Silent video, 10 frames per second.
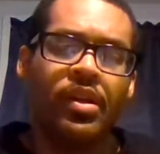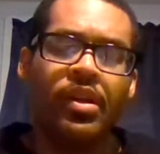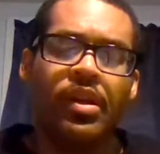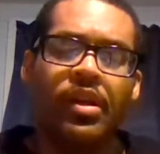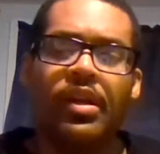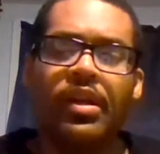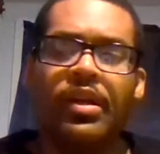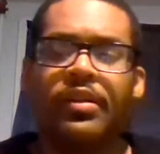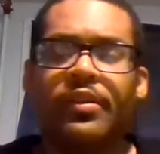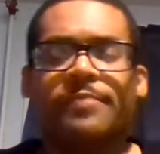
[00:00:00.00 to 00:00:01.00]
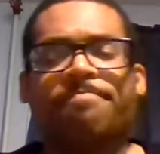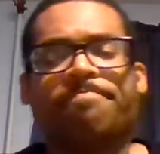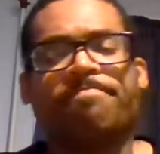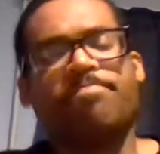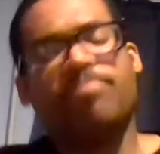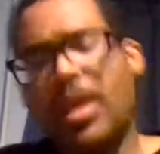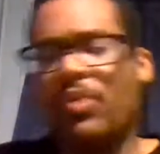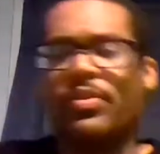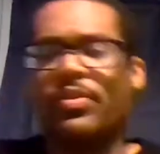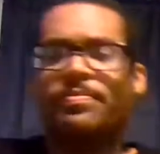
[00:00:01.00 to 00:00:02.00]
And
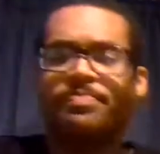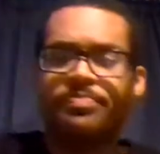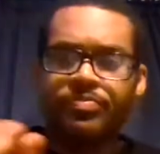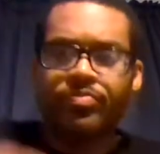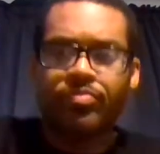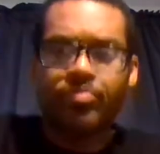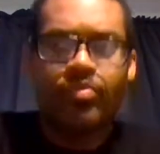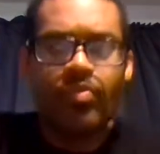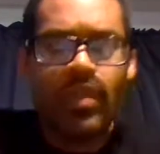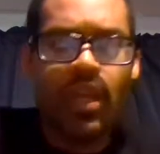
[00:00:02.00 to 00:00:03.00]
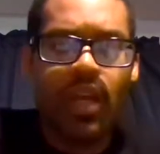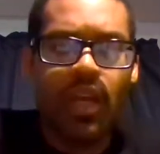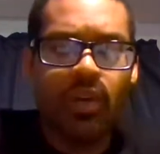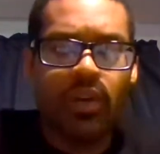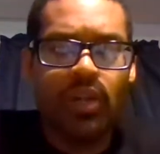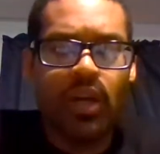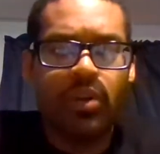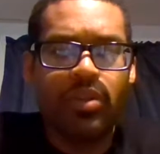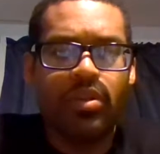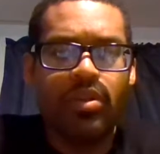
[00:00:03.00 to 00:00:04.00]
anyways, anyways, I
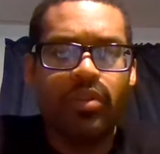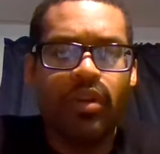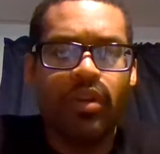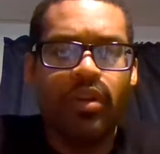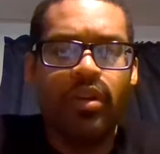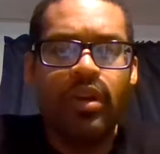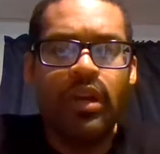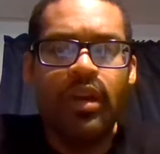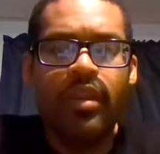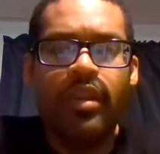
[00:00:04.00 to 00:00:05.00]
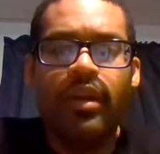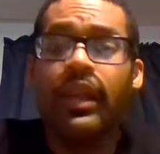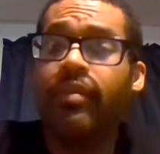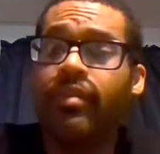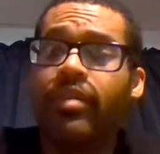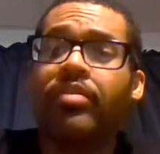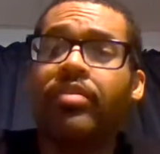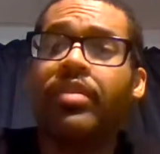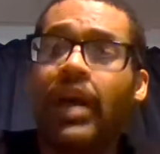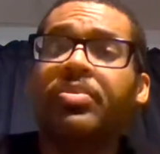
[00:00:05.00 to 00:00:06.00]
want to go over the 11
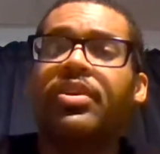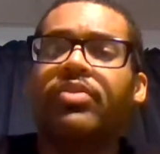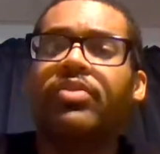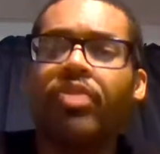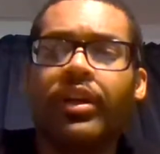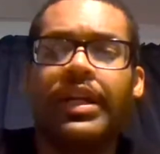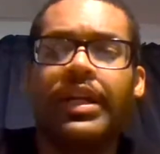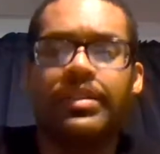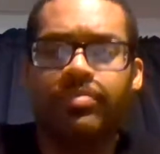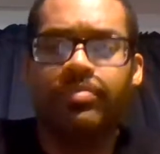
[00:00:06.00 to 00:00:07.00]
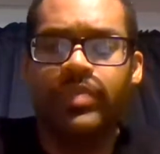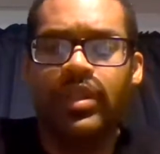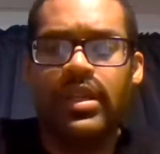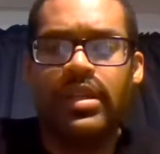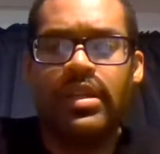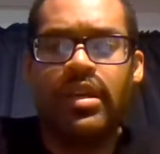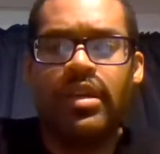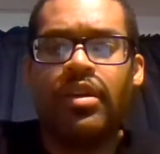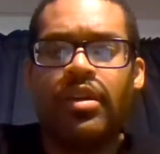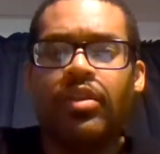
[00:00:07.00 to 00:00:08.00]
types of sarcasm, alright?
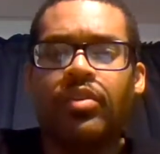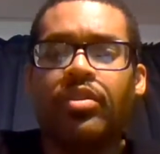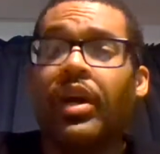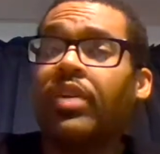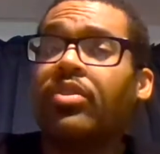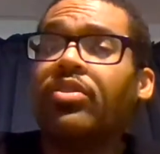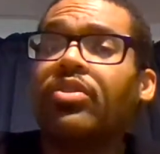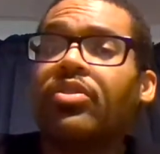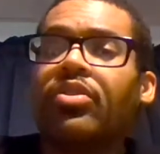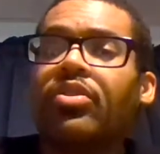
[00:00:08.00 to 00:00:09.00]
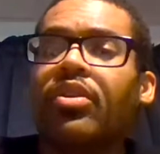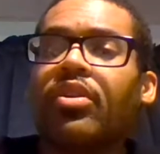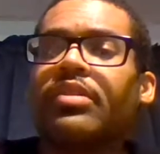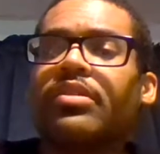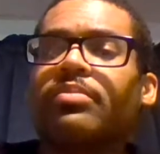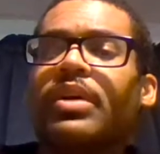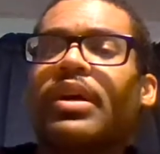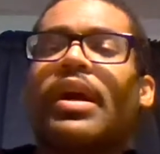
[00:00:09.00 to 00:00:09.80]
So I used to use sarcasm